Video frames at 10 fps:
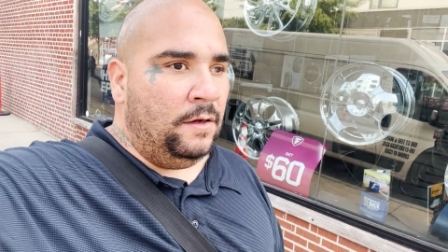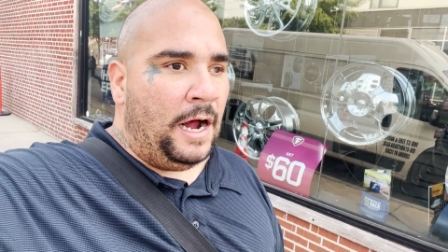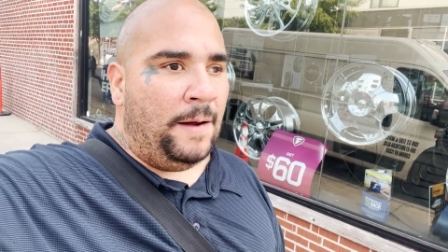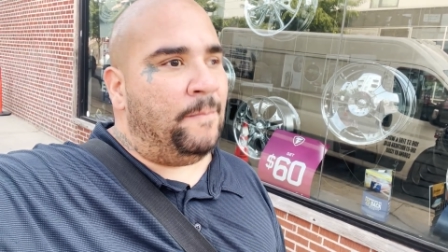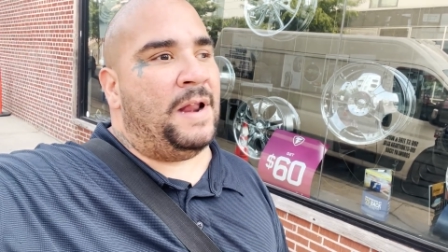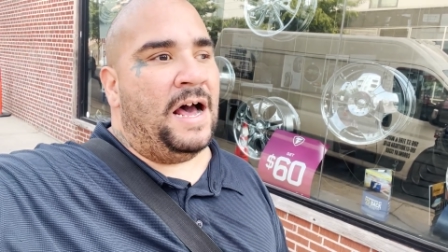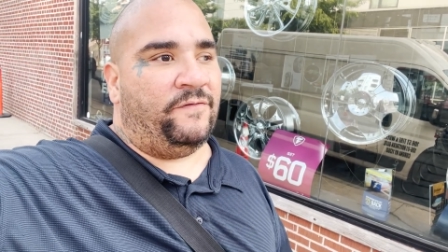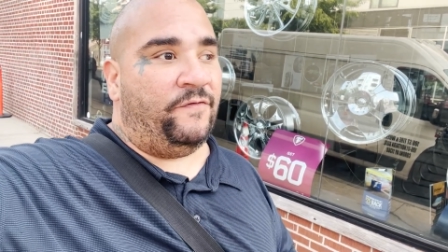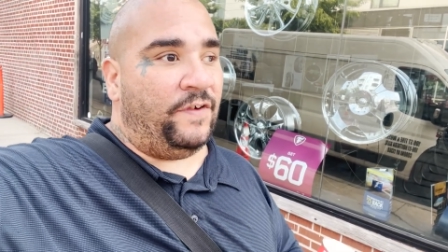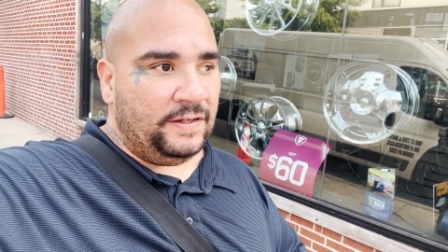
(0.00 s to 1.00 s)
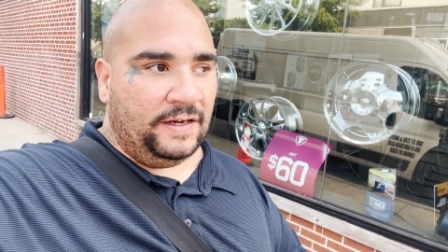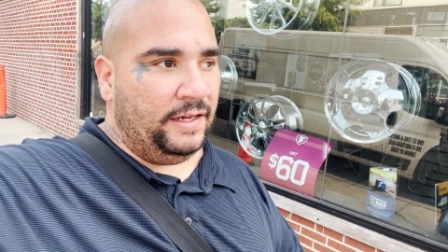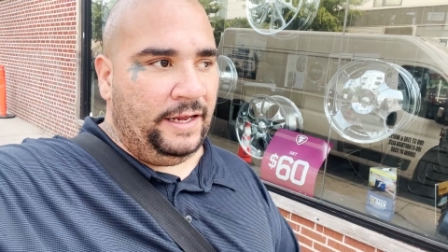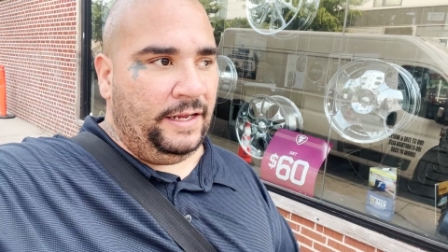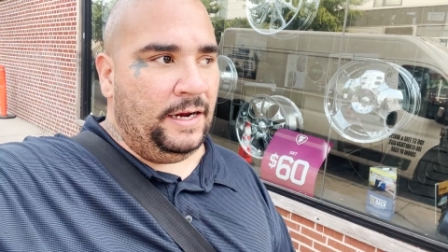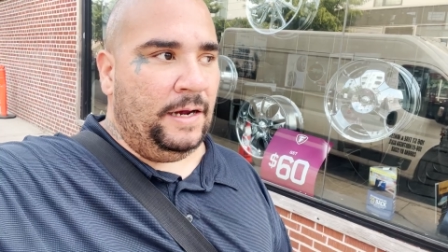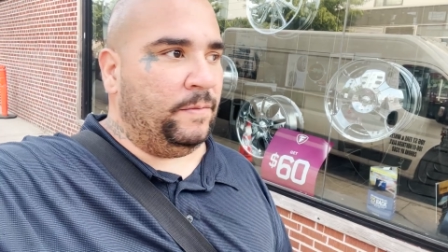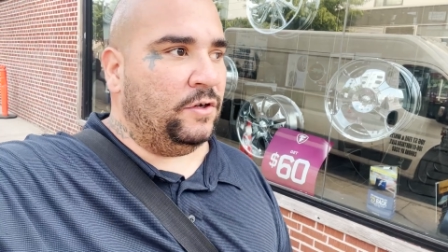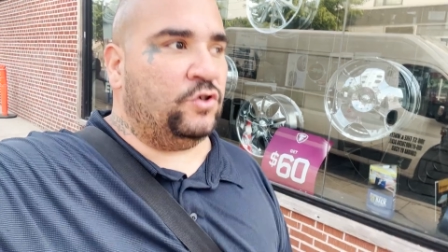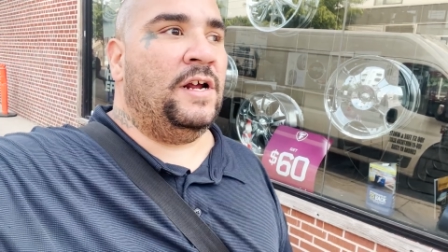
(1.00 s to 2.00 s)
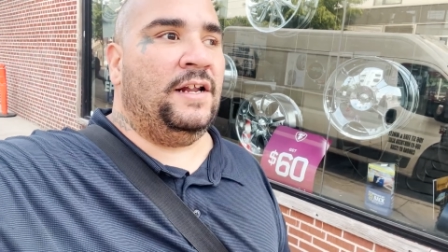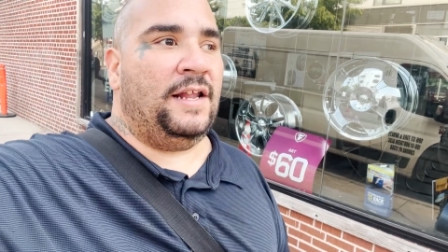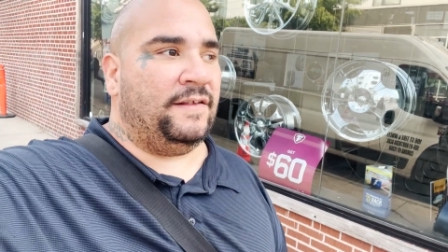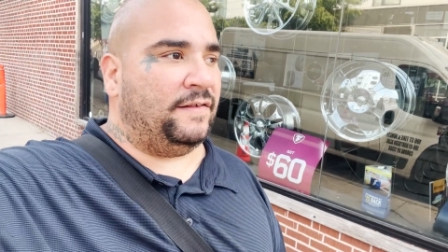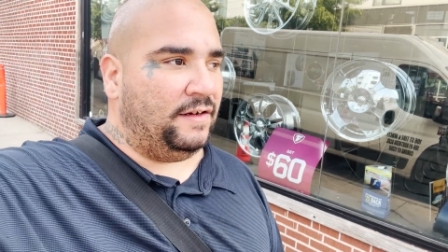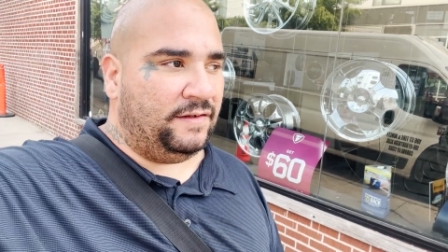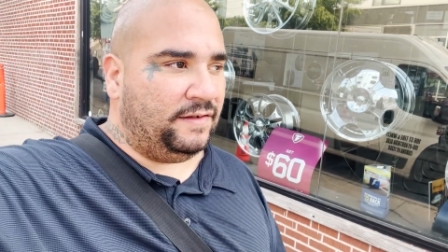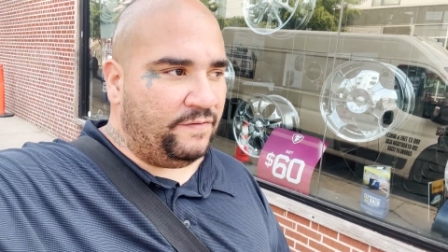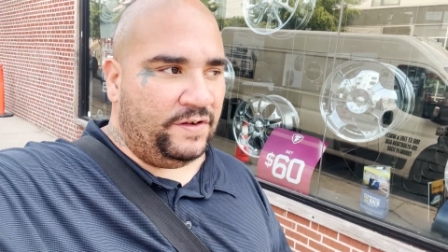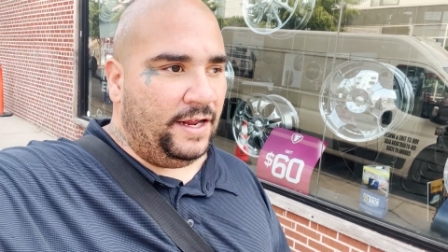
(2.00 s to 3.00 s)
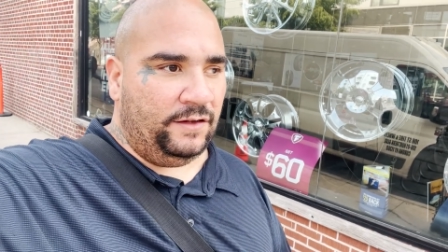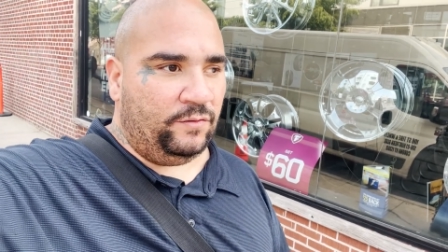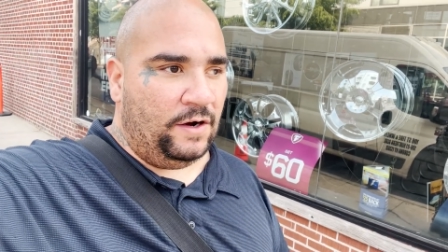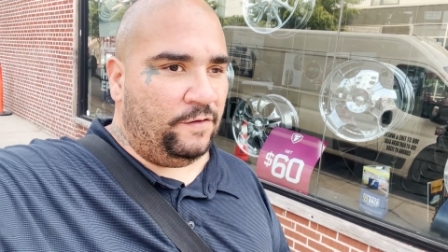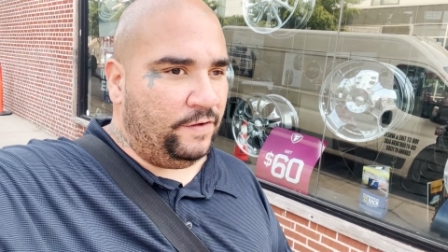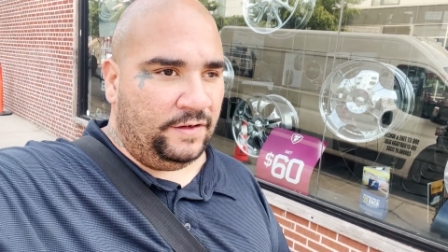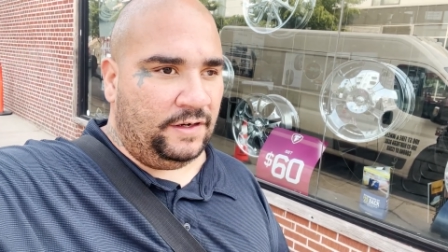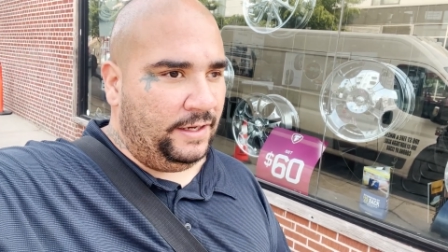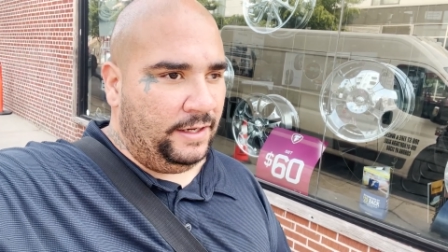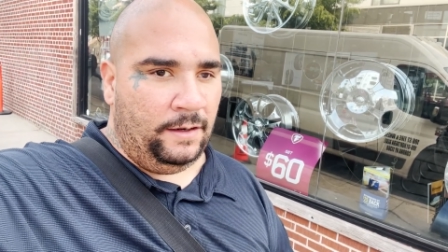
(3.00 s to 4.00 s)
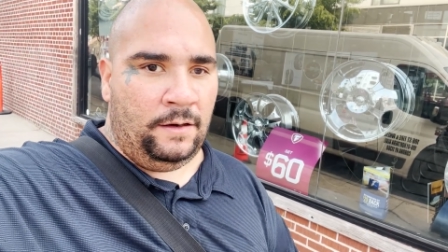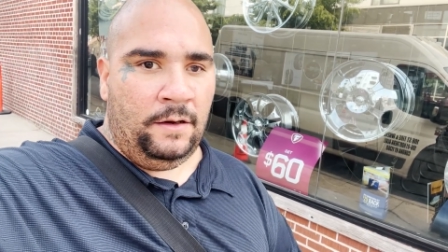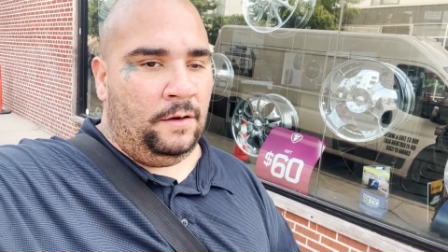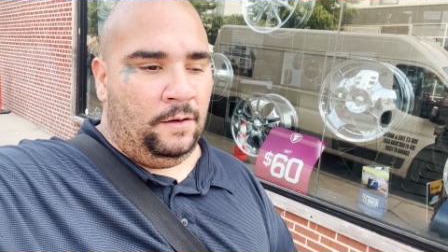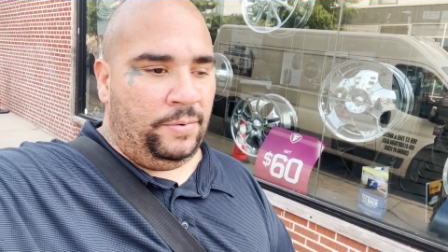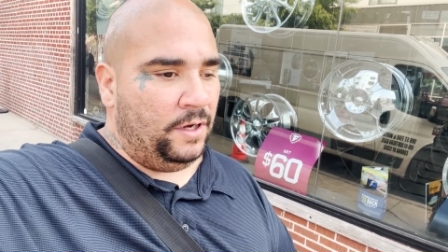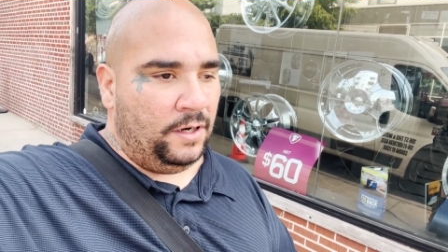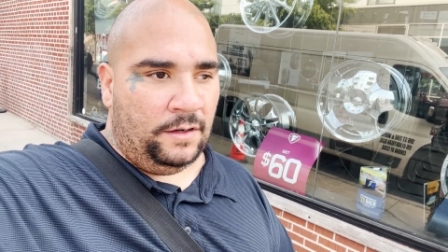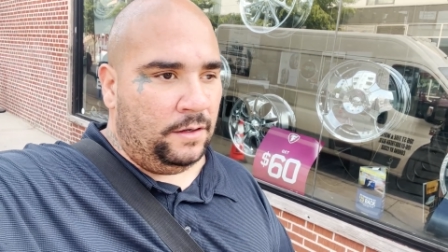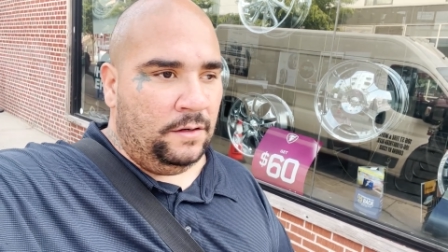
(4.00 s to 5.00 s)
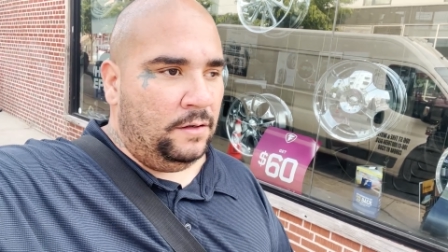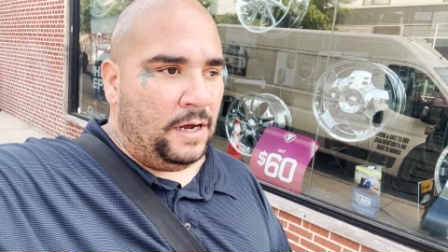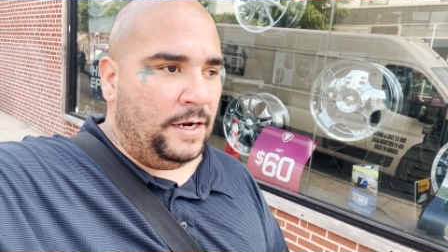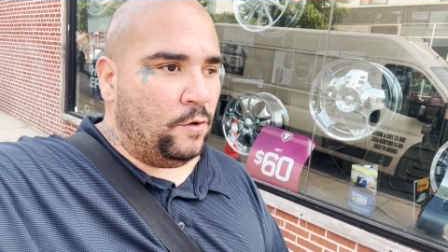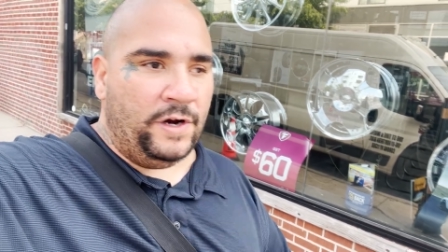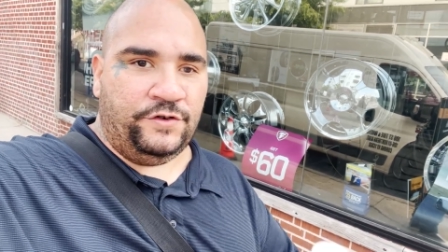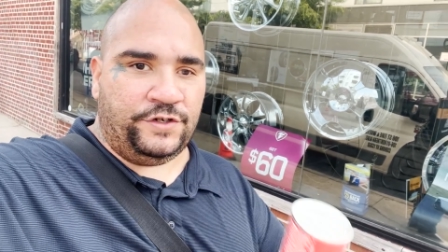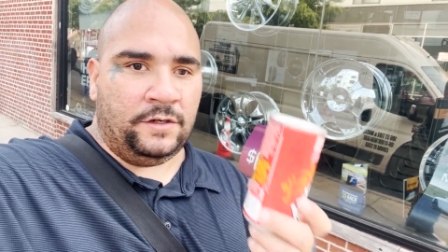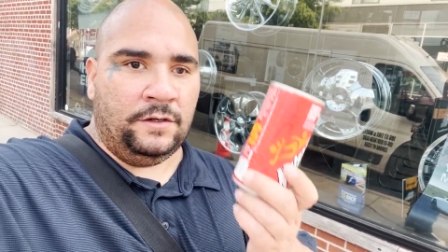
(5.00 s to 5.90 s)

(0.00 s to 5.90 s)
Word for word: I'm not physically eating. I'm gonna try to last at least seven days without physically eating. But I got no energy.